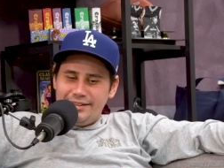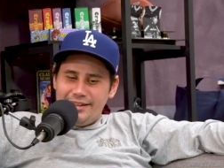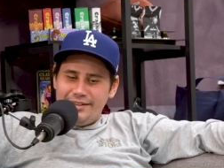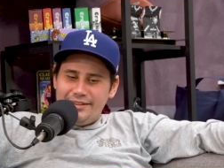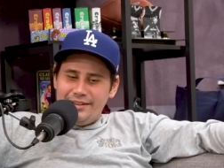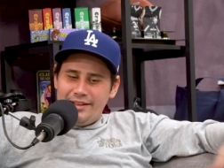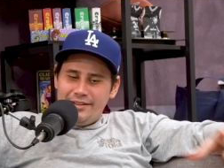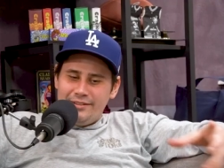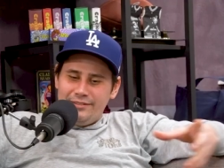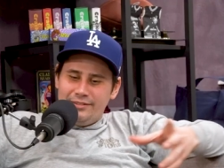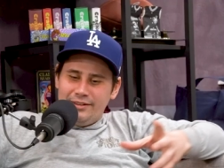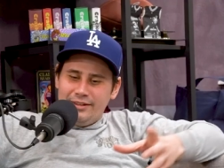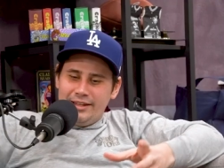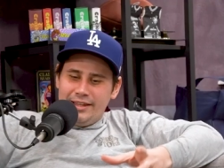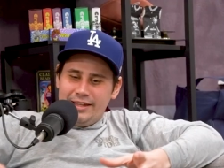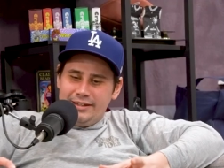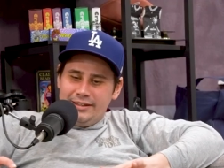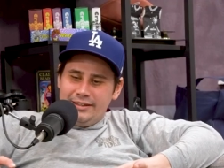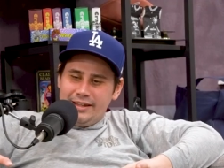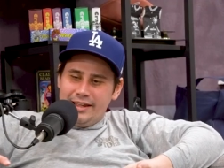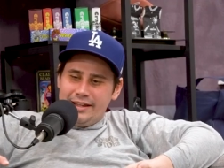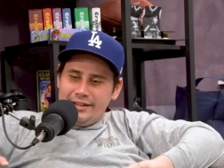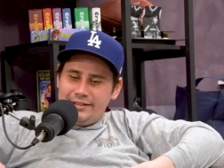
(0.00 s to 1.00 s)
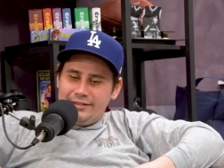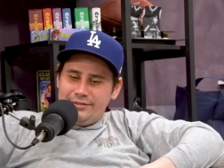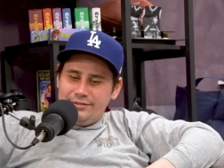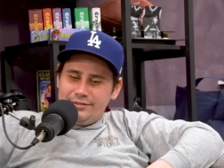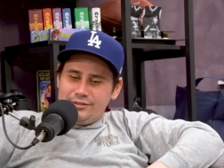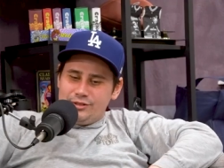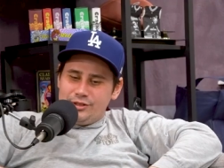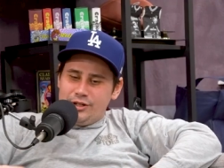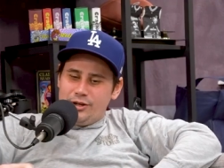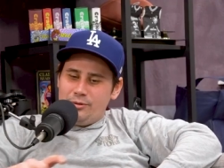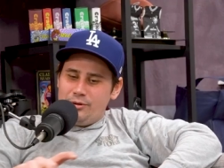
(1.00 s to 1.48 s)
I, the lady like
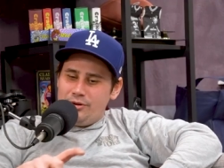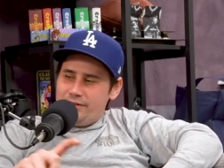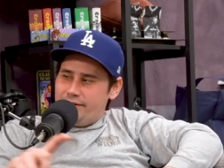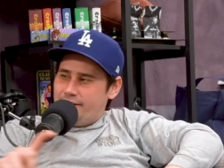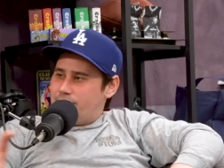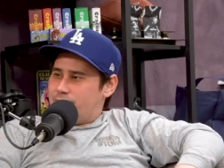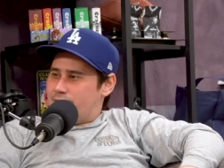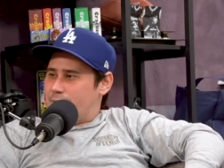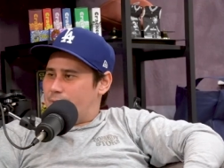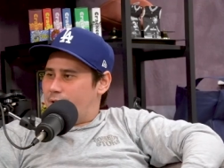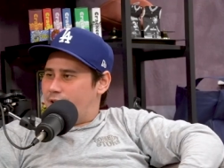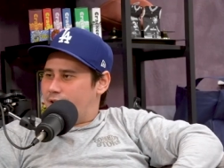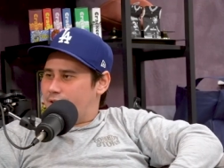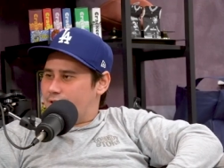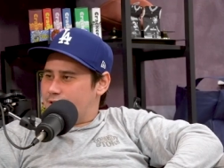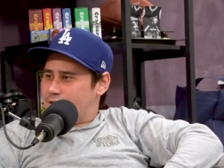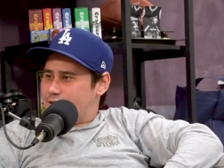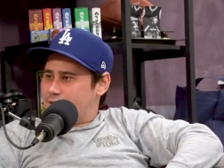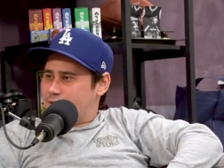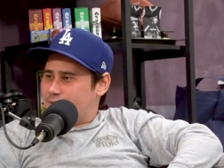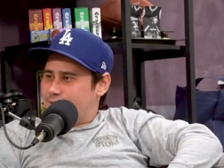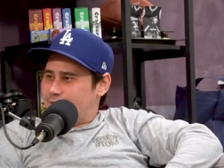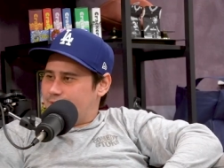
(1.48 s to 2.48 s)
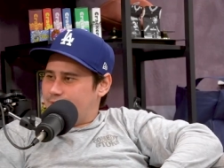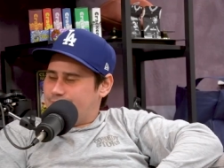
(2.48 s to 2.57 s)
saw one of the empty bottles.